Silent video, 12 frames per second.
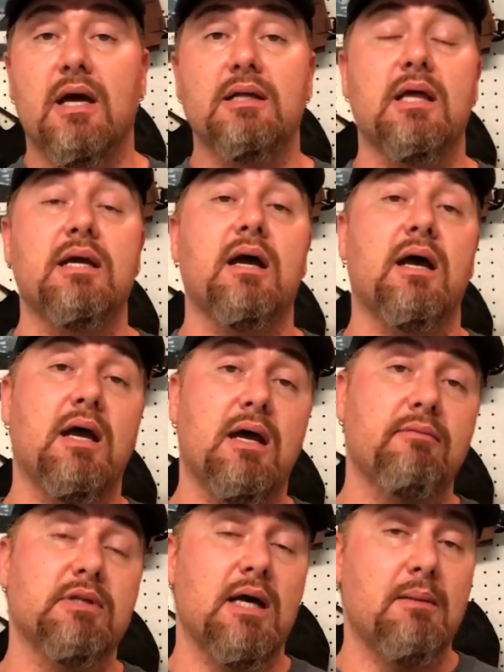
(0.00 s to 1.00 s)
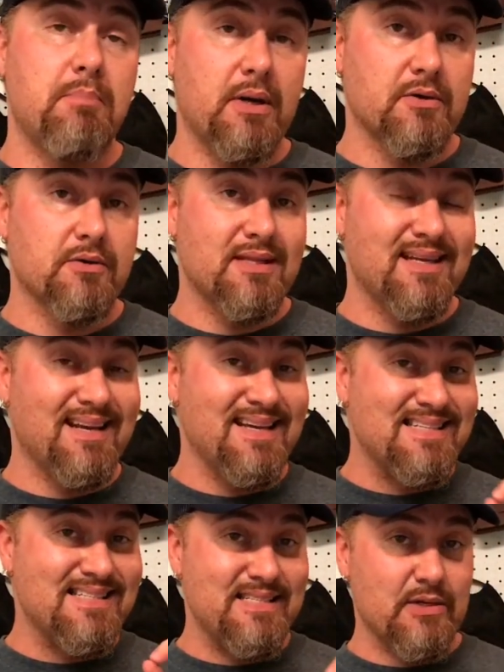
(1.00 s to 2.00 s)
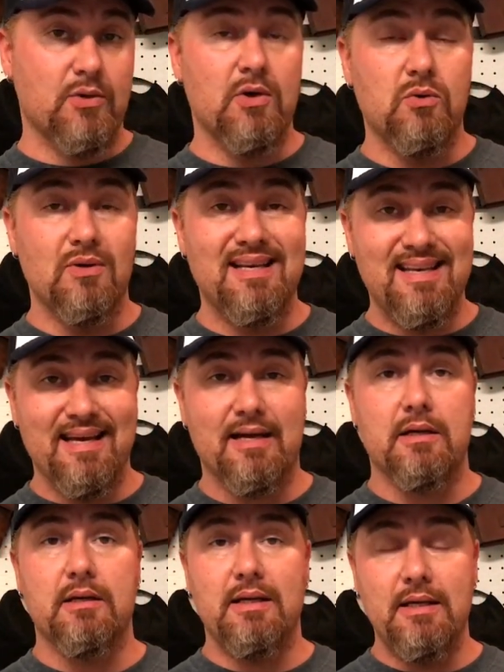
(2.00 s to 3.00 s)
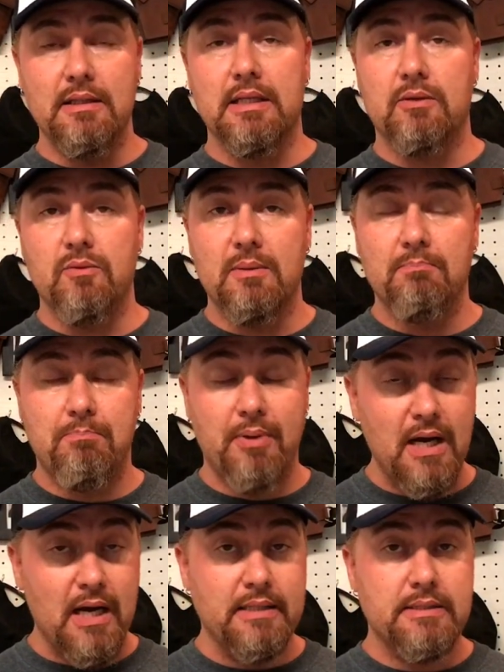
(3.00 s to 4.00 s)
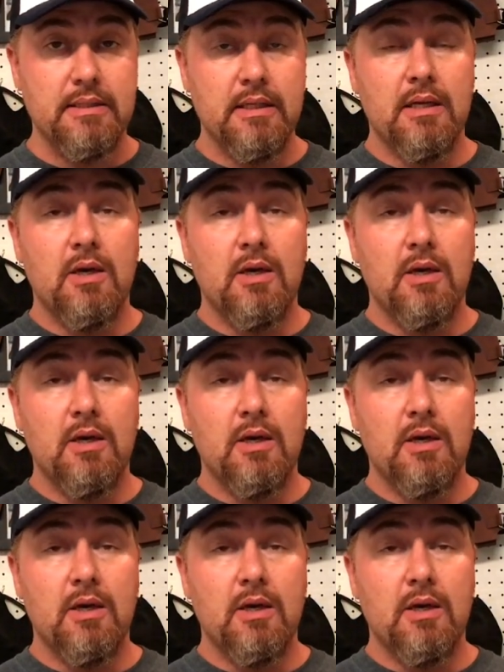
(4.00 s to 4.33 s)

I like a heck of a lot better than zero-nic e-liquid. But